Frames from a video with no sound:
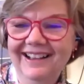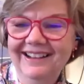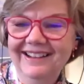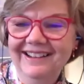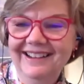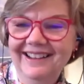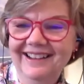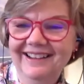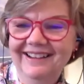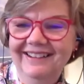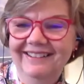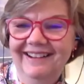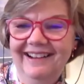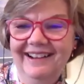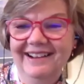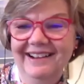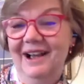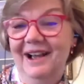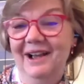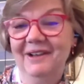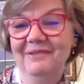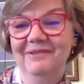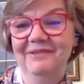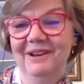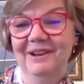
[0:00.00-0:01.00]
no,
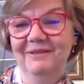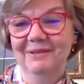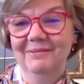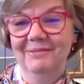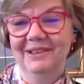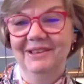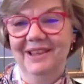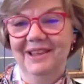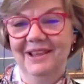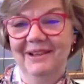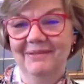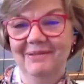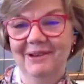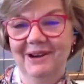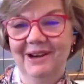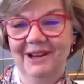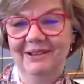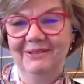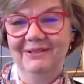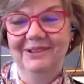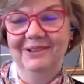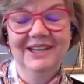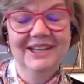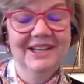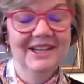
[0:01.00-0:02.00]
I, have never been that
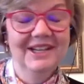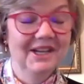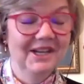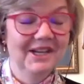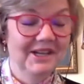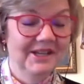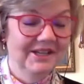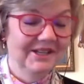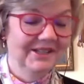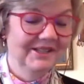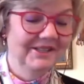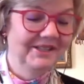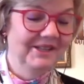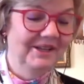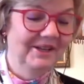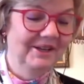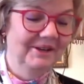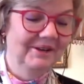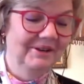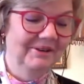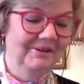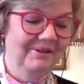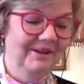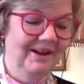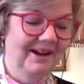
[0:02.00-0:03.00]
brave.
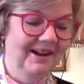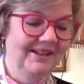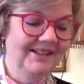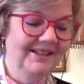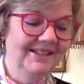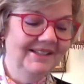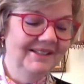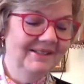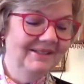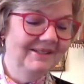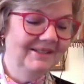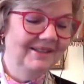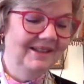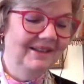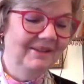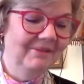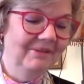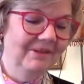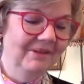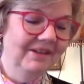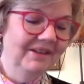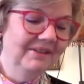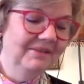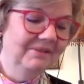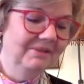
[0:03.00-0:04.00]
So I just I
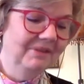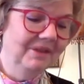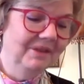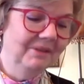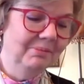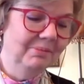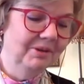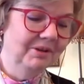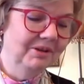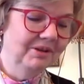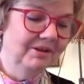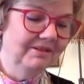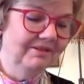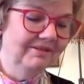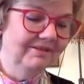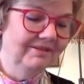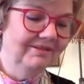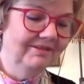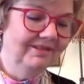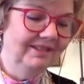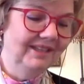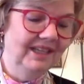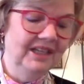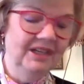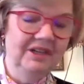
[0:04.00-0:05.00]
wanted to write a book,
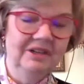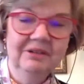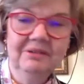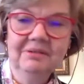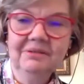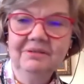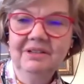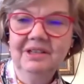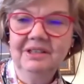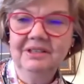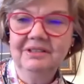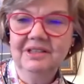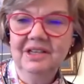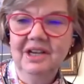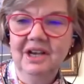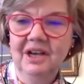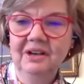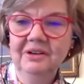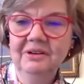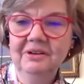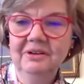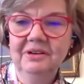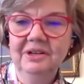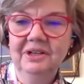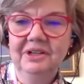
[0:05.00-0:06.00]
you know, to
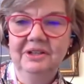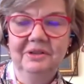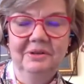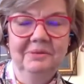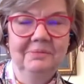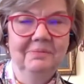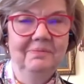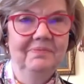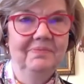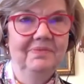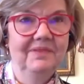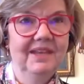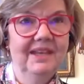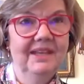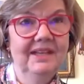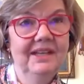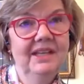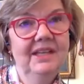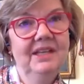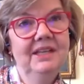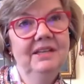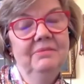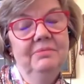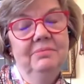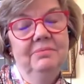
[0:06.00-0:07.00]
honor him. And
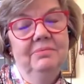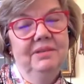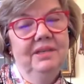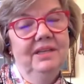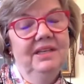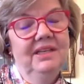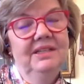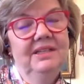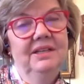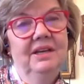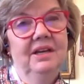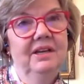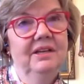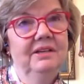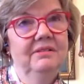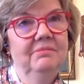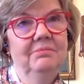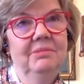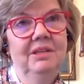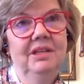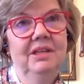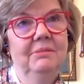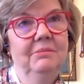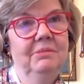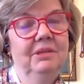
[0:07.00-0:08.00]
he he died
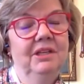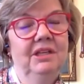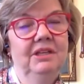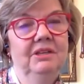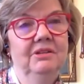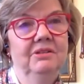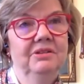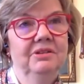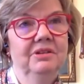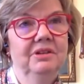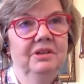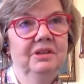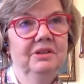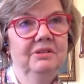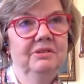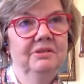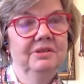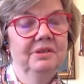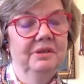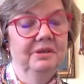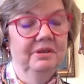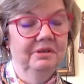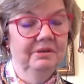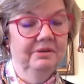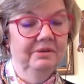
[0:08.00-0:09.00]
many many years ago,
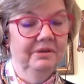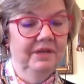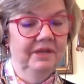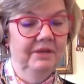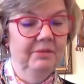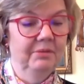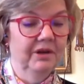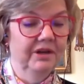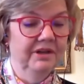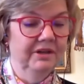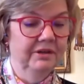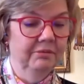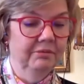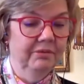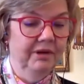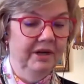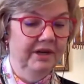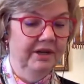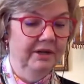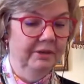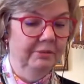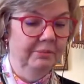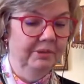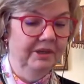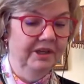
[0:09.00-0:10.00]
so he wasn't
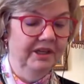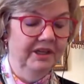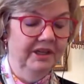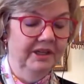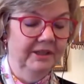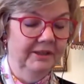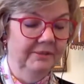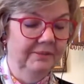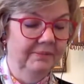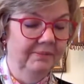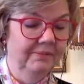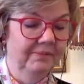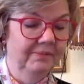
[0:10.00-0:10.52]
around. But um,